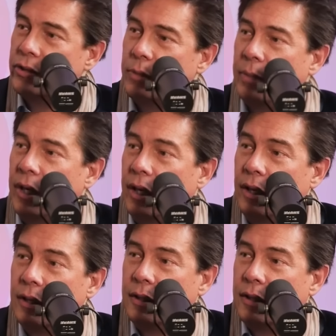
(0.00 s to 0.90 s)
should
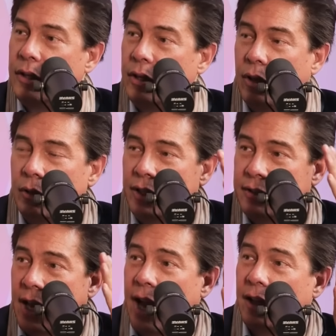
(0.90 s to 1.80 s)
be, you know,
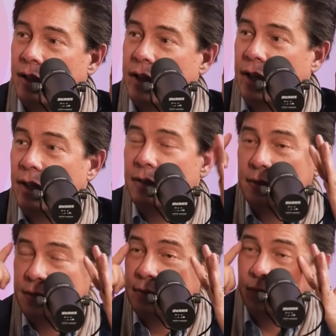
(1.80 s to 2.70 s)
exactly
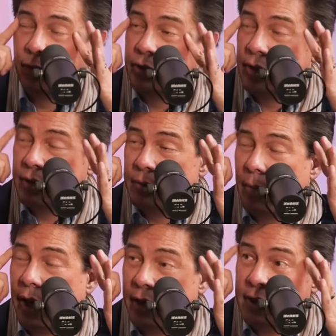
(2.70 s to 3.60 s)
versus
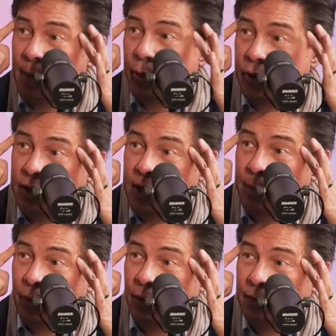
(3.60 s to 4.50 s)
my temple to
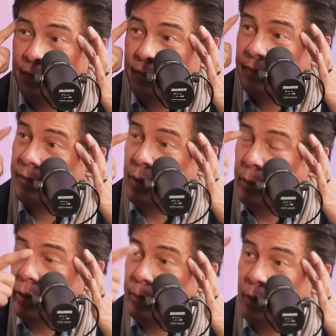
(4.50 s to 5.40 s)
temple,
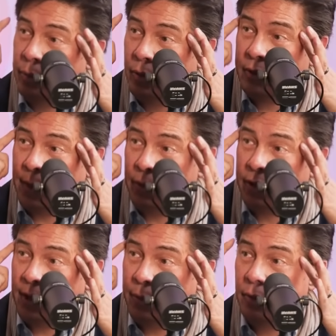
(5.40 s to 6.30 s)
pupil to pupil, temple
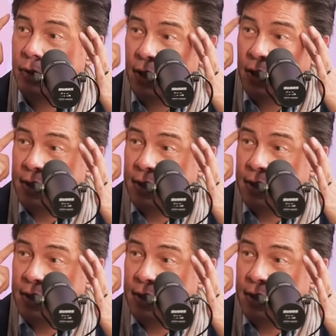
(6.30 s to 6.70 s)
to temple.